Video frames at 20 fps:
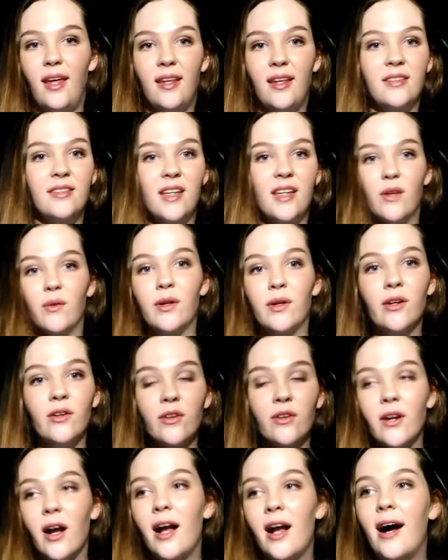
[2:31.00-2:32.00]

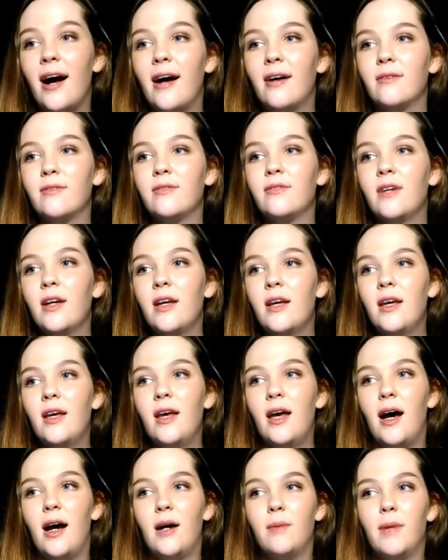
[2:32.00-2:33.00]
interior I have.
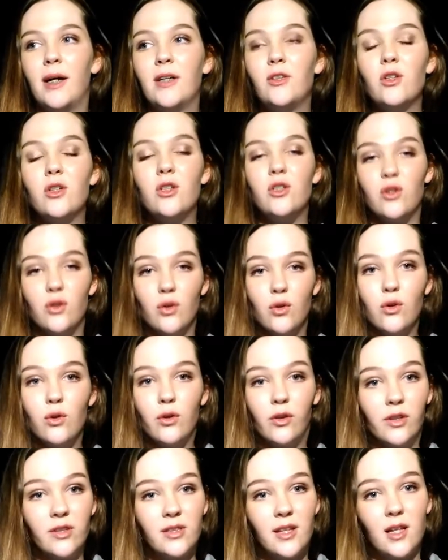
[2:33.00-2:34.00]
I just
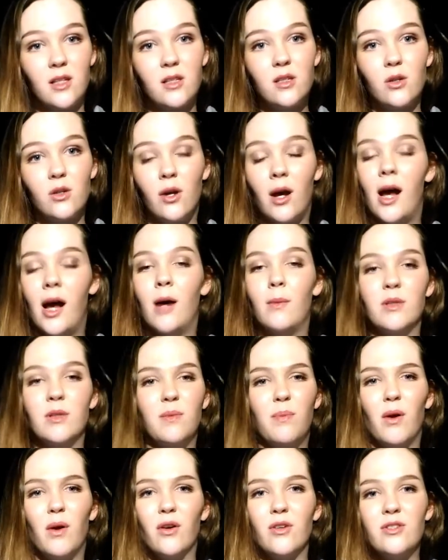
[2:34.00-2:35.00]
do because that's who I am
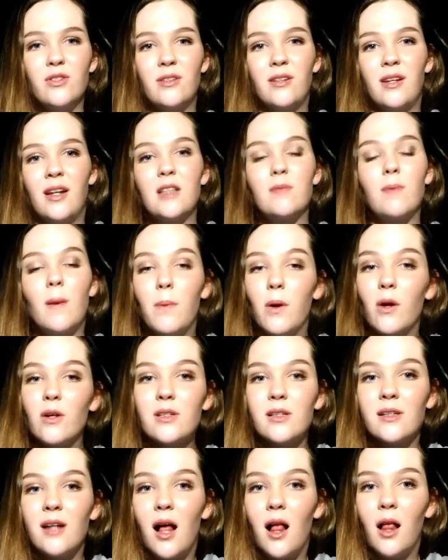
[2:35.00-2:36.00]
as a person, and it's my
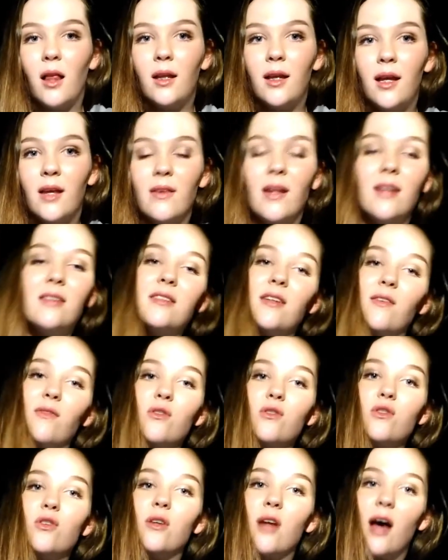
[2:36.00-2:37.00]
personality, and that's
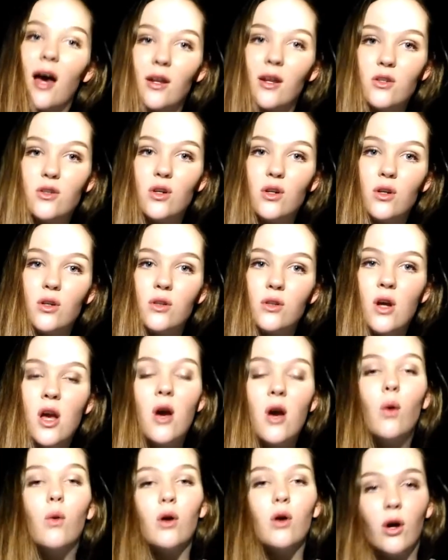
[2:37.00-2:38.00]
different to an attitude
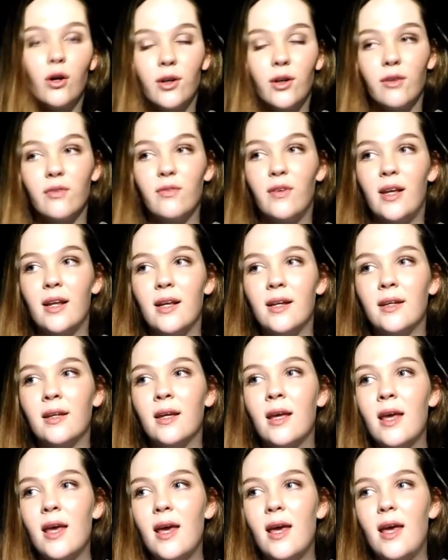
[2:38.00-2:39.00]
or how you're
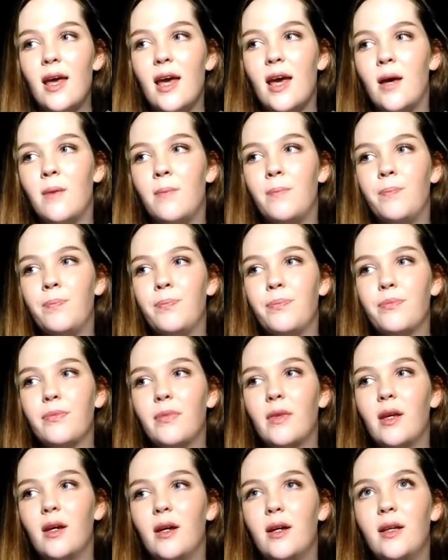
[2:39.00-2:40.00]
feeling.
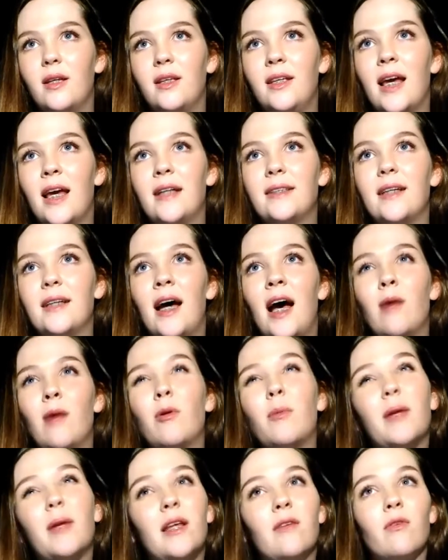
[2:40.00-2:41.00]
Yet I
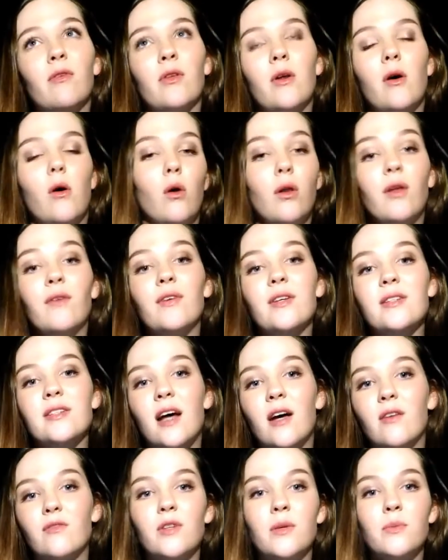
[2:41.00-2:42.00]
am a believer that all of us
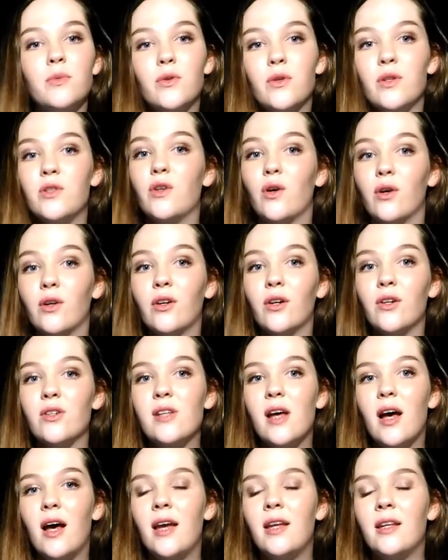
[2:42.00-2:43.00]
have some sort of darker
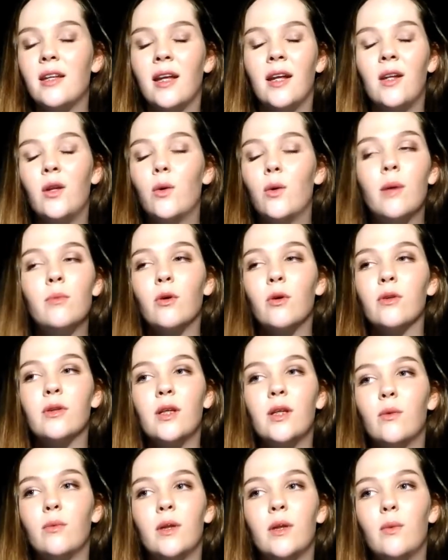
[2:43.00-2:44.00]
side, and I know I'm
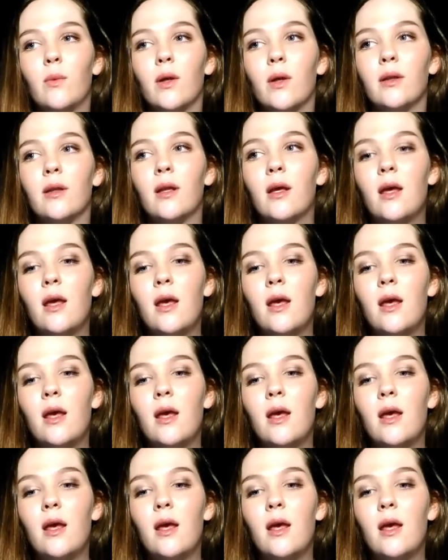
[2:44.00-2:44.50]
not the only one.